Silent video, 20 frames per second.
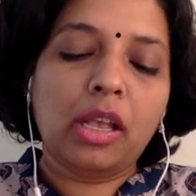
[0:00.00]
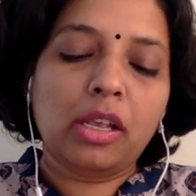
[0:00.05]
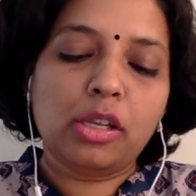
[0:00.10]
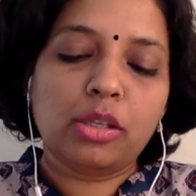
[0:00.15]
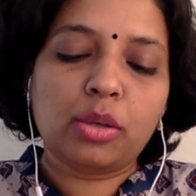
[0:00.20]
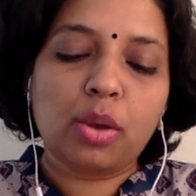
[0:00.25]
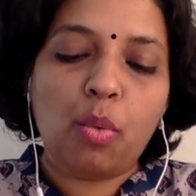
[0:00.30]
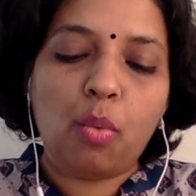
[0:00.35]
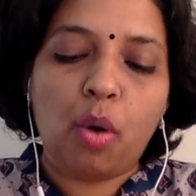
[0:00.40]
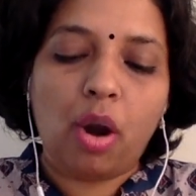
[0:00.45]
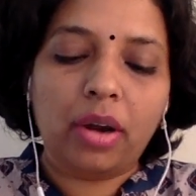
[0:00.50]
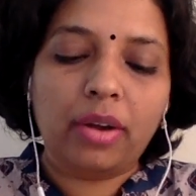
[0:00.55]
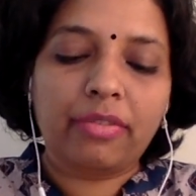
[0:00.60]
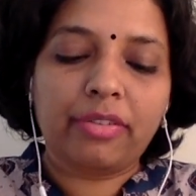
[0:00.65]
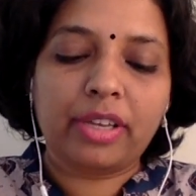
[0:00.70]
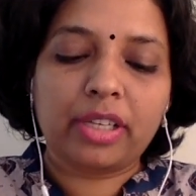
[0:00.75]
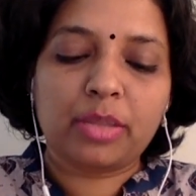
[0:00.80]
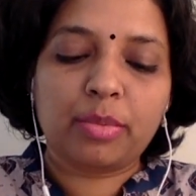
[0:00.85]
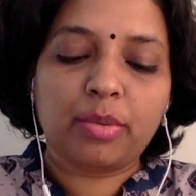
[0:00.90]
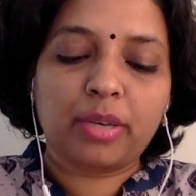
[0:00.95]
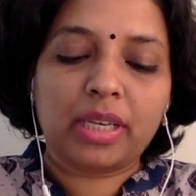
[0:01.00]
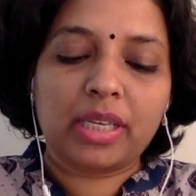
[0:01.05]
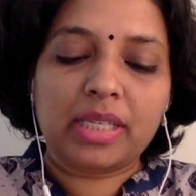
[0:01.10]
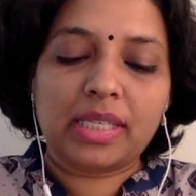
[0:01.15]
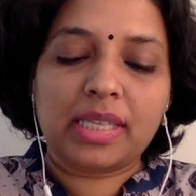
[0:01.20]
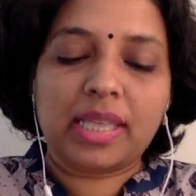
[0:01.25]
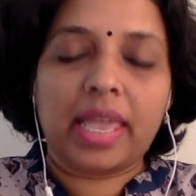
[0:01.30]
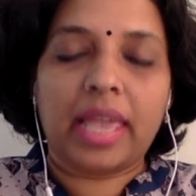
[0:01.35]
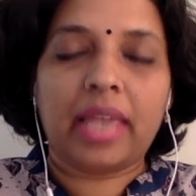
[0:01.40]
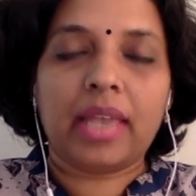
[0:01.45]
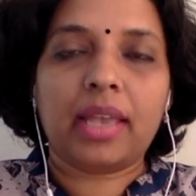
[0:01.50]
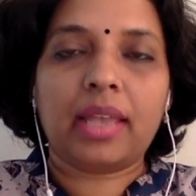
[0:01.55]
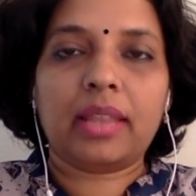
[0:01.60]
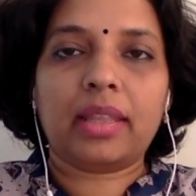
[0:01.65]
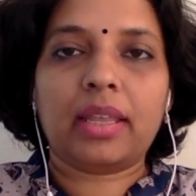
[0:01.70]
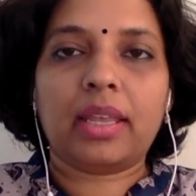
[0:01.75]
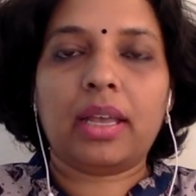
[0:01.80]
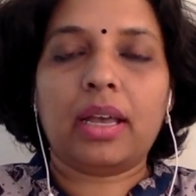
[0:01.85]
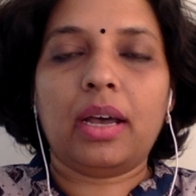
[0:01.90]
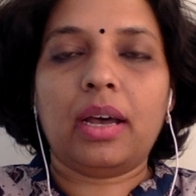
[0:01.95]
So what Facebook is saying
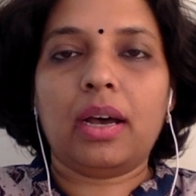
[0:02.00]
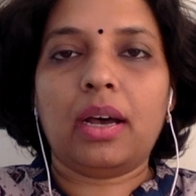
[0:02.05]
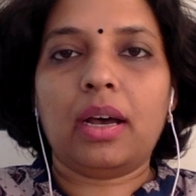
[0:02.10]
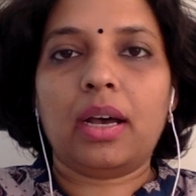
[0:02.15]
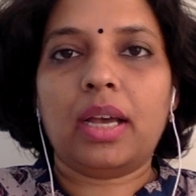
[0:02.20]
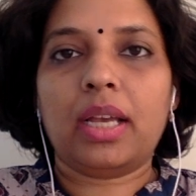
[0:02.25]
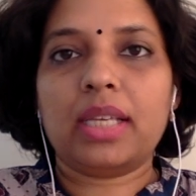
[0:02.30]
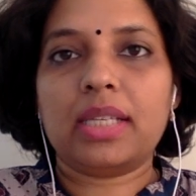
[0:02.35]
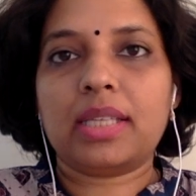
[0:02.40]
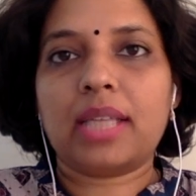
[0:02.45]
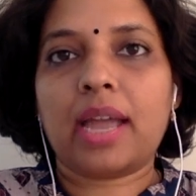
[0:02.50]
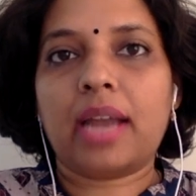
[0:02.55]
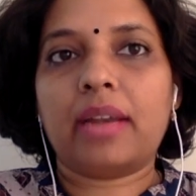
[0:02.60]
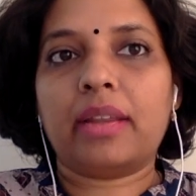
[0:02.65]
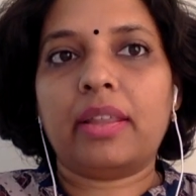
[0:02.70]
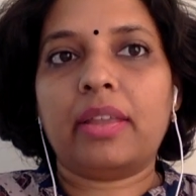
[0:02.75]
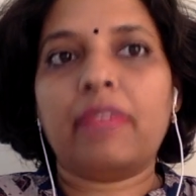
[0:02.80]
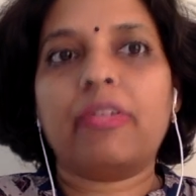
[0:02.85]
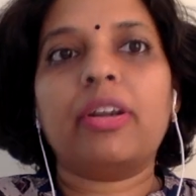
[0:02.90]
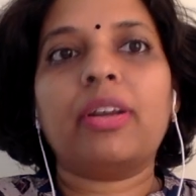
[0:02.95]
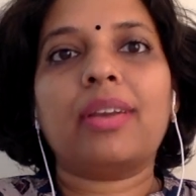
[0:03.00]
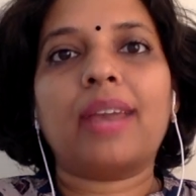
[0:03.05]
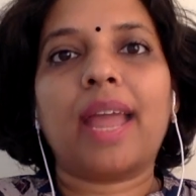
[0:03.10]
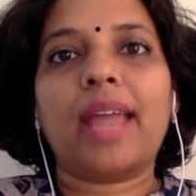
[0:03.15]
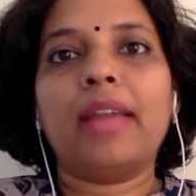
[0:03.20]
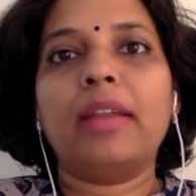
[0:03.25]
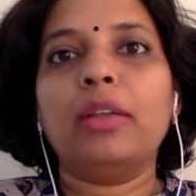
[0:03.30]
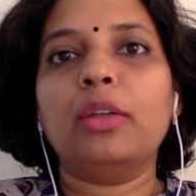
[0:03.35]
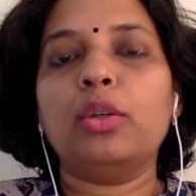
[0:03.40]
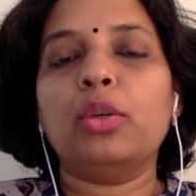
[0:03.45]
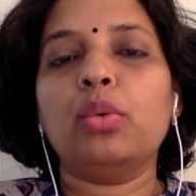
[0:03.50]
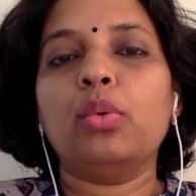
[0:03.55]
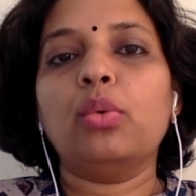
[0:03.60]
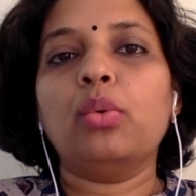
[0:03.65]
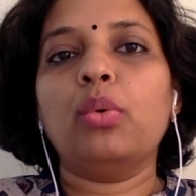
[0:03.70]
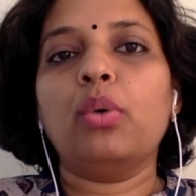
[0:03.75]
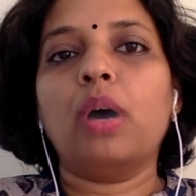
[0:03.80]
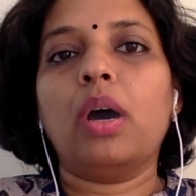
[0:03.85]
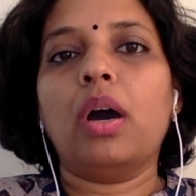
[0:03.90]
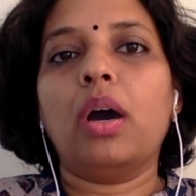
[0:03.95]
is that they were trying
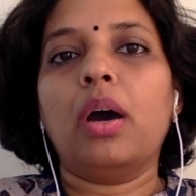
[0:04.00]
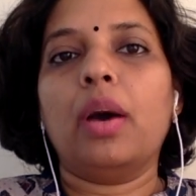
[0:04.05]
to